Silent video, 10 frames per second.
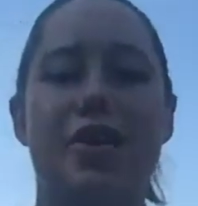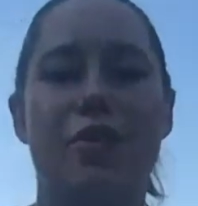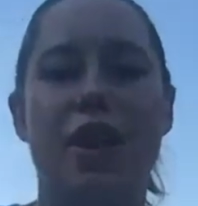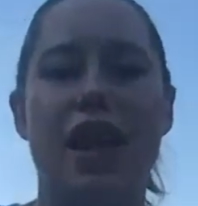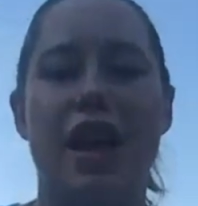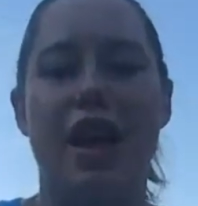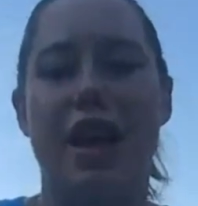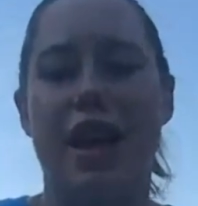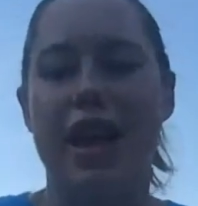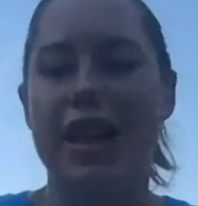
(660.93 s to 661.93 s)
We,
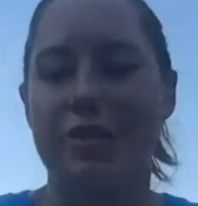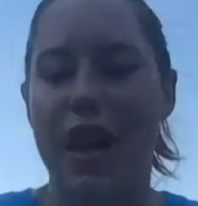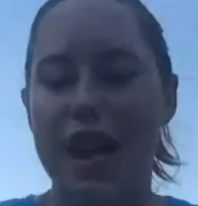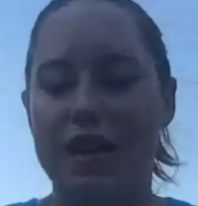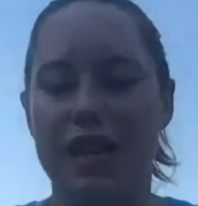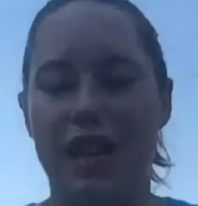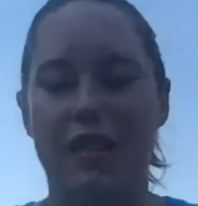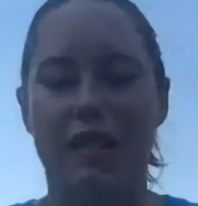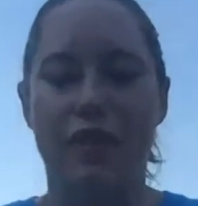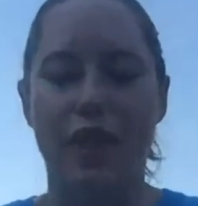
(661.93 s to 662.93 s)
in the past,
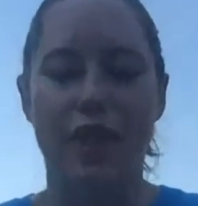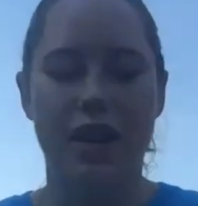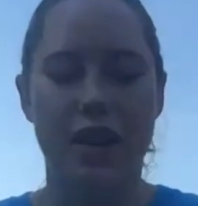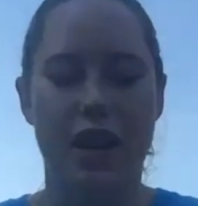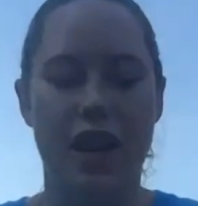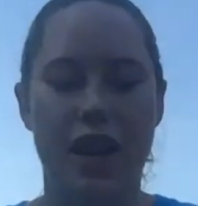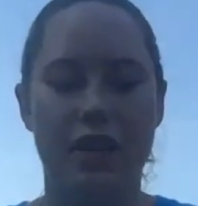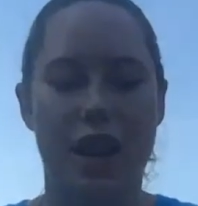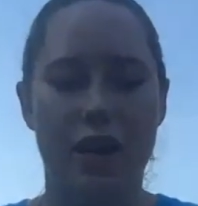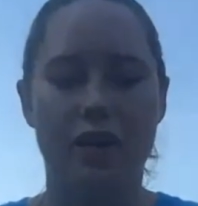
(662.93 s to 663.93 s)
have
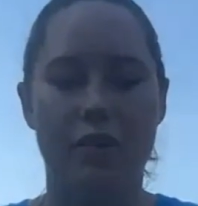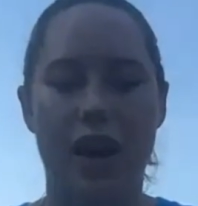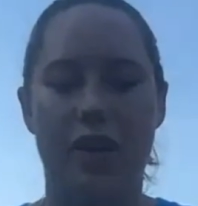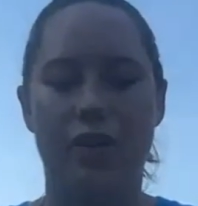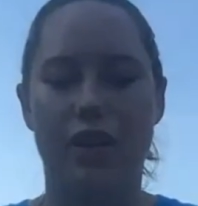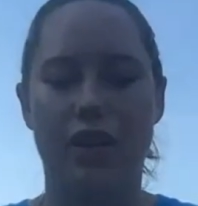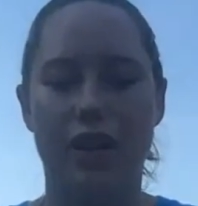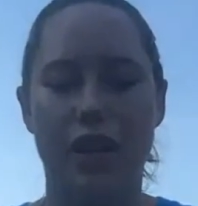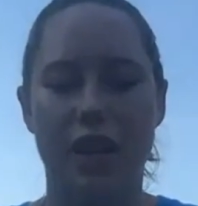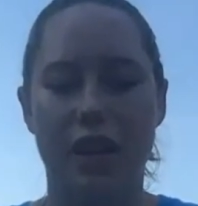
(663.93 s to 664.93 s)
talked about
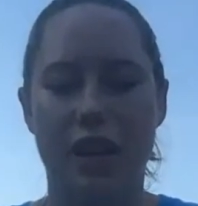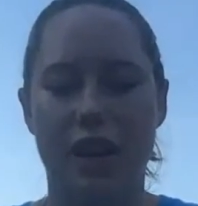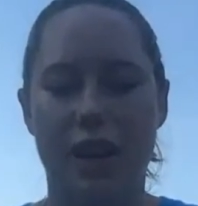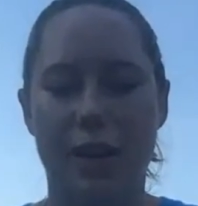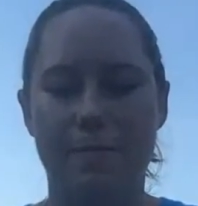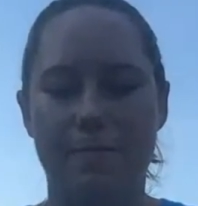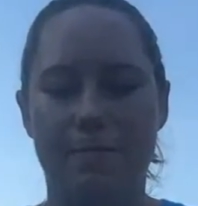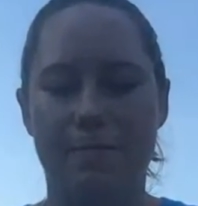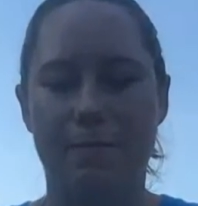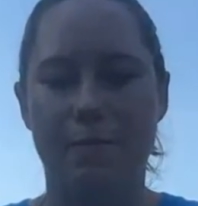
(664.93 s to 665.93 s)

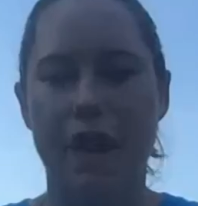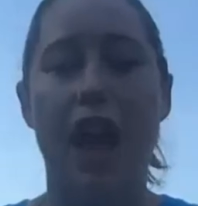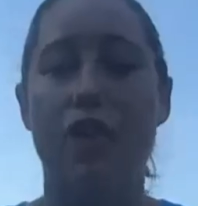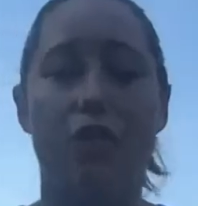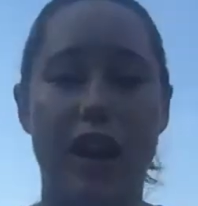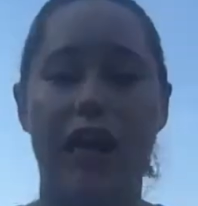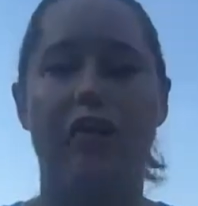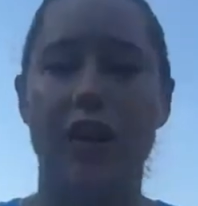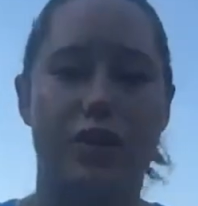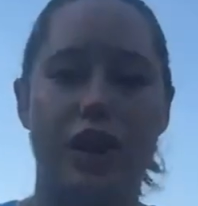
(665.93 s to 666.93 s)
how rare
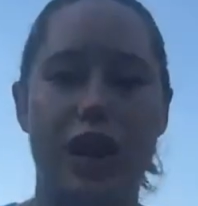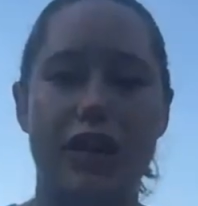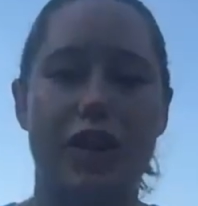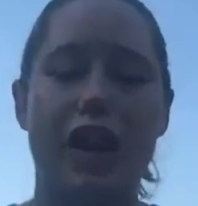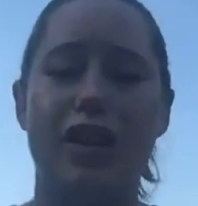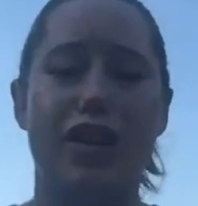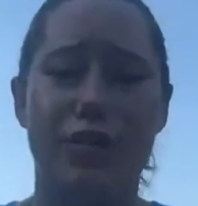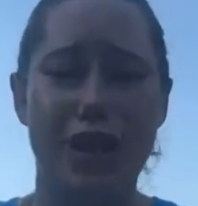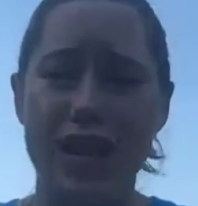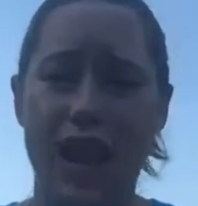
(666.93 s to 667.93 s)
cluster headaches are, and they're
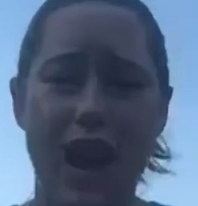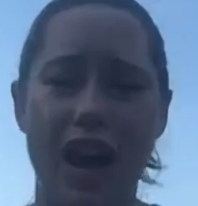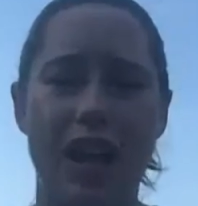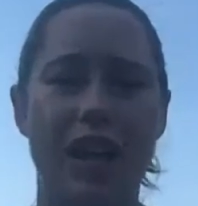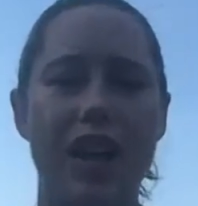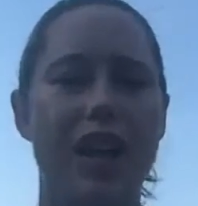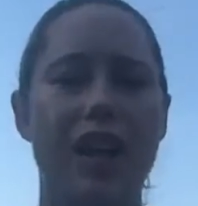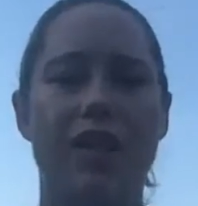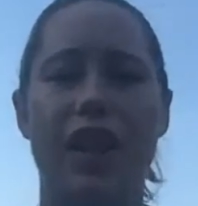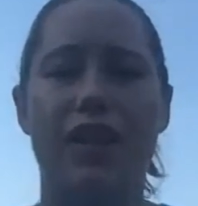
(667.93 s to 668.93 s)
really not.
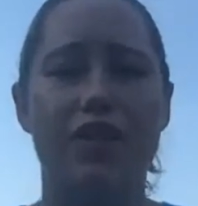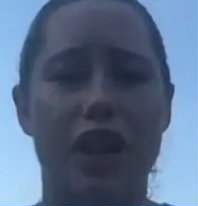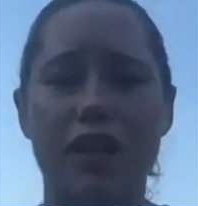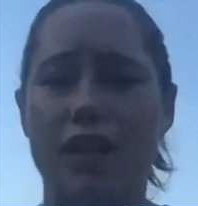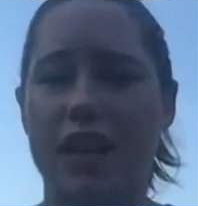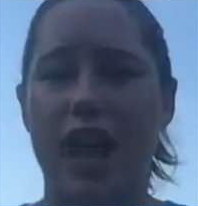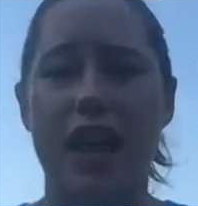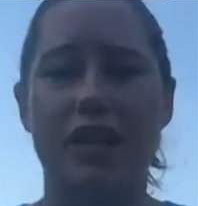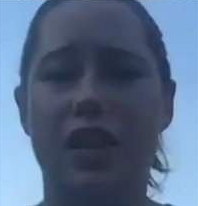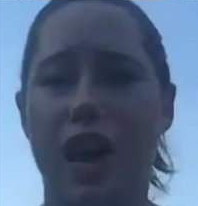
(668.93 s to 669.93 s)
They're just
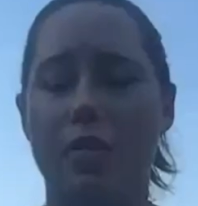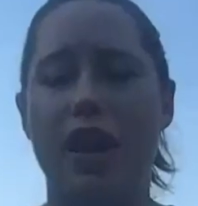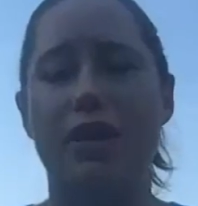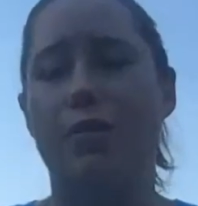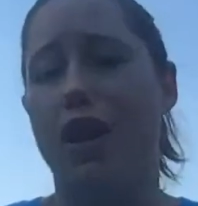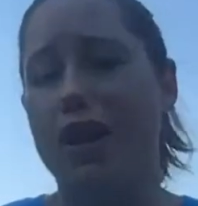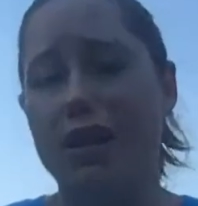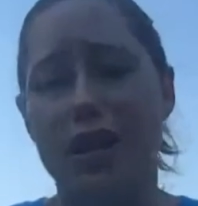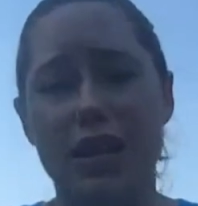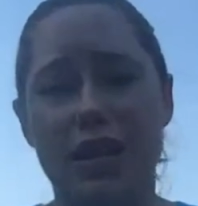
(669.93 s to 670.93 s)
as common as
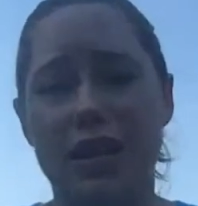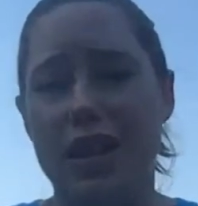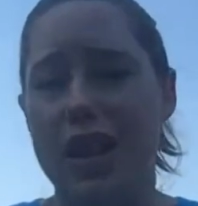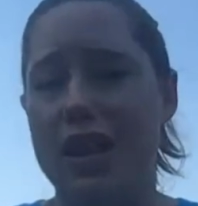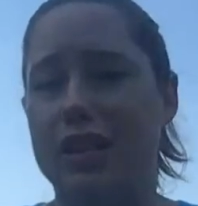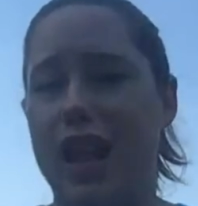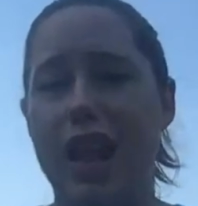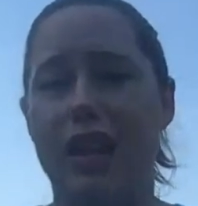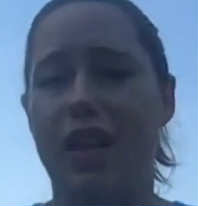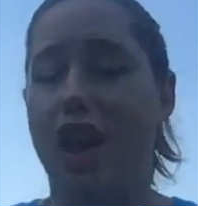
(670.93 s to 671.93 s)
Parkinson's disease
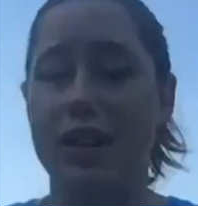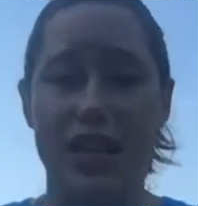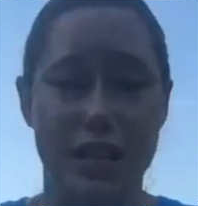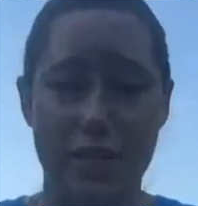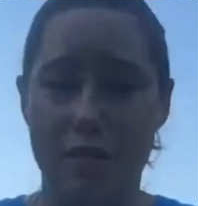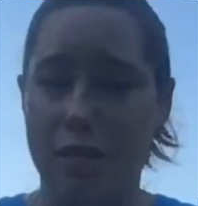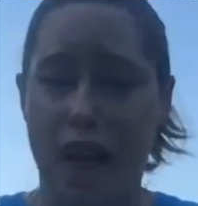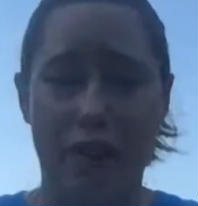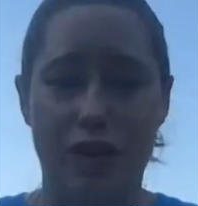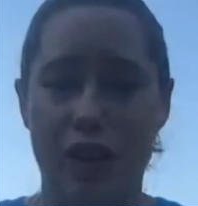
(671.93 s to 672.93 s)
and autism,
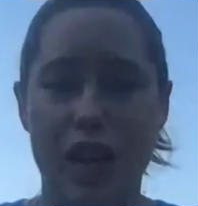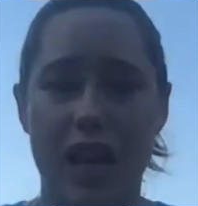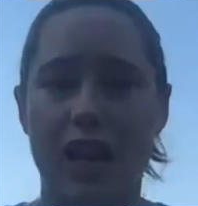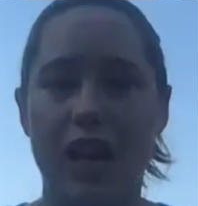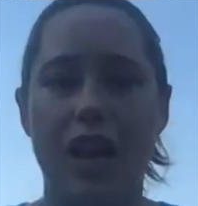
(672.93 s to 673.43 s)
actually.